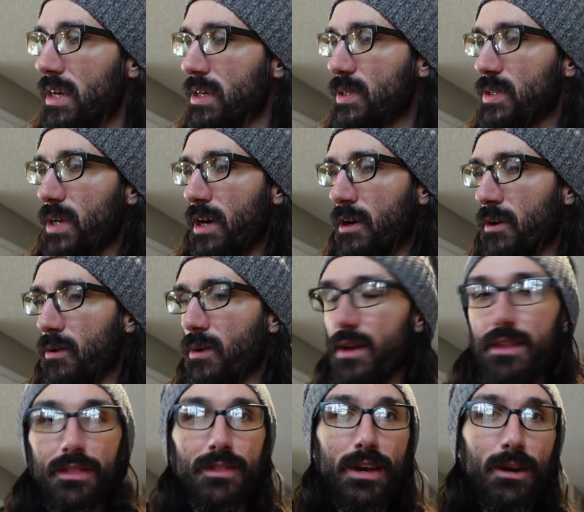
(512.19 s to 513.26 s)
So
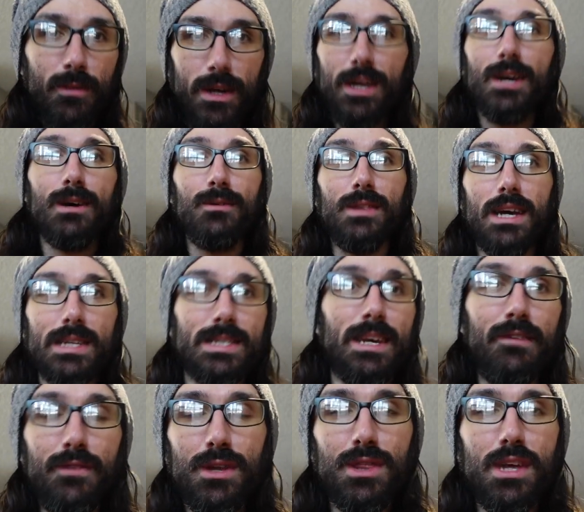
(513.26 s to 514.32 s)
there we go. That's
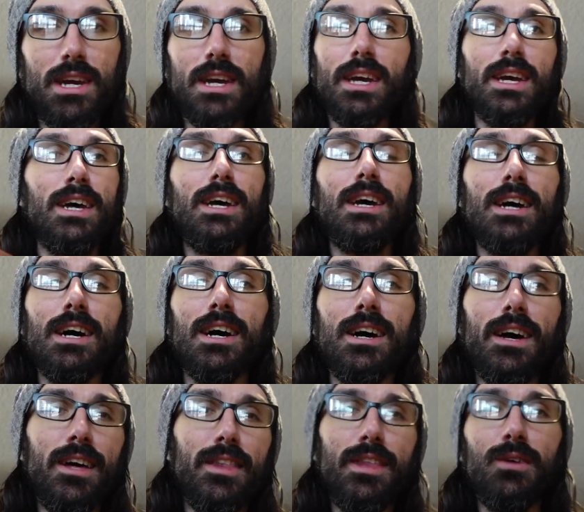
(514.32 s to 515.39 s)
everything uh,